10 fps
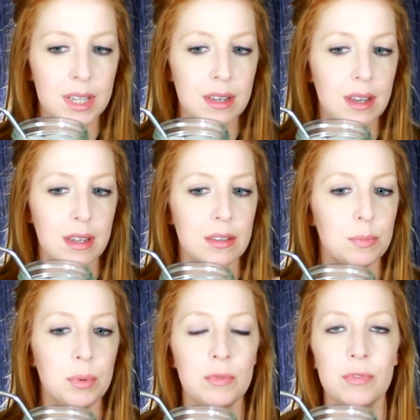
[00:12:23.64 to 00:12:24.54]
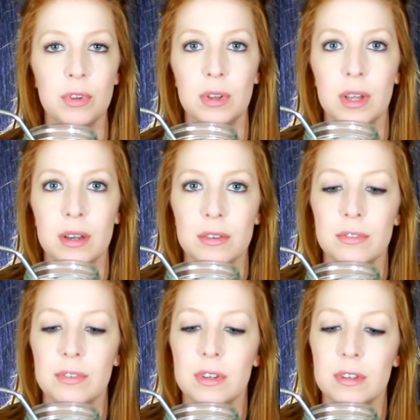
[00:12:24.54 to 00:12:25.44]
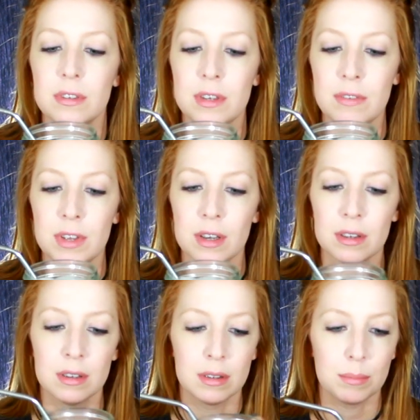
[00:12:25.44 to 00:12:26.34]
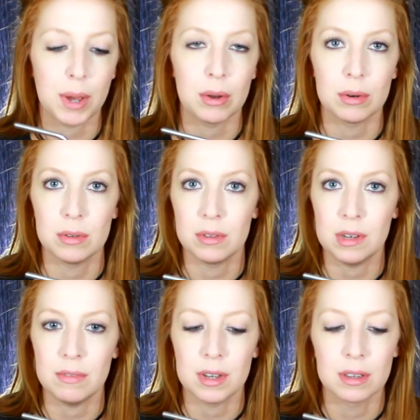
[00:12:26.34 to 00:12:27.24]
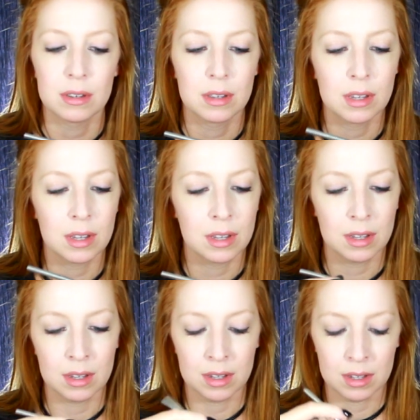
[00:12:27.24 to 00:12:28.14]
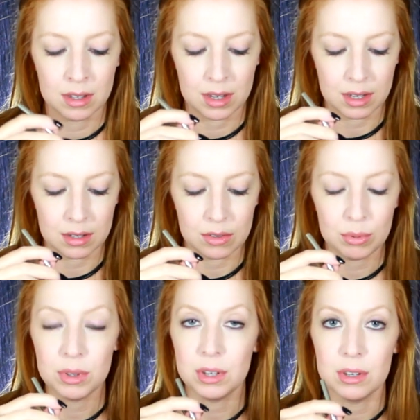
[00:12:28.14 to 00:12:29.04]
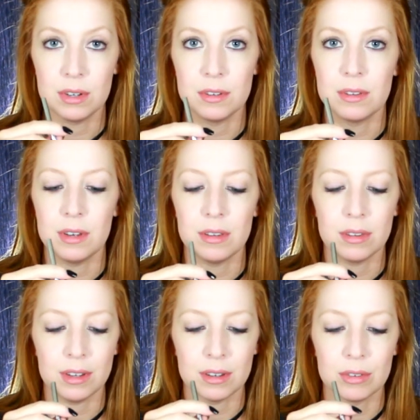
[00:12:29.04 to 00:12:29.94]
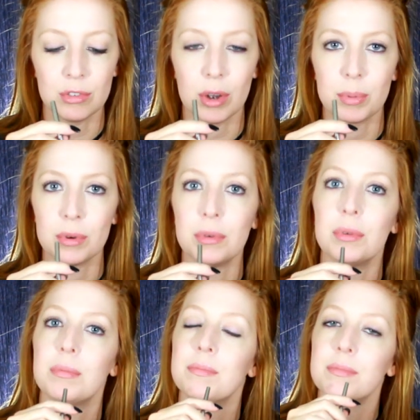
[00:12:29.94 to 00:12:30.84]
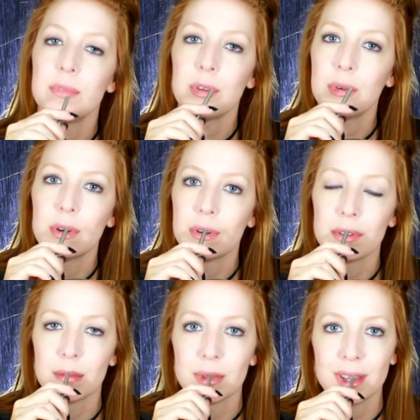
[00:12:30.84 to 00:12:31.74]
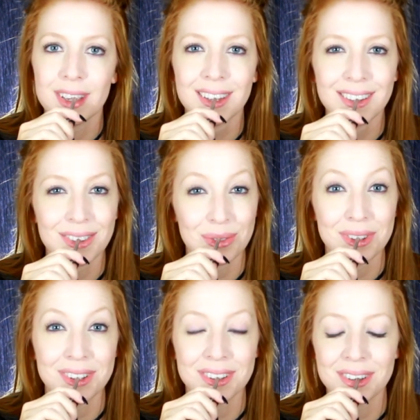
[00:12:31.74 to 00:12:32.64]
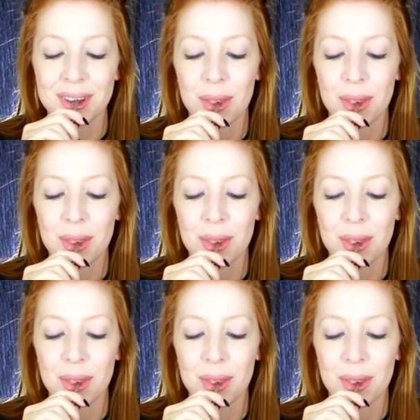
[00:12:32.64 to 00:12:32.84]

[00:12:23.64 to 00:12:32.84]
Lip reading: and a spoonful of stevia, powdered stevia. And it's really good. It just tastes like a tropical soda or something. It's really good.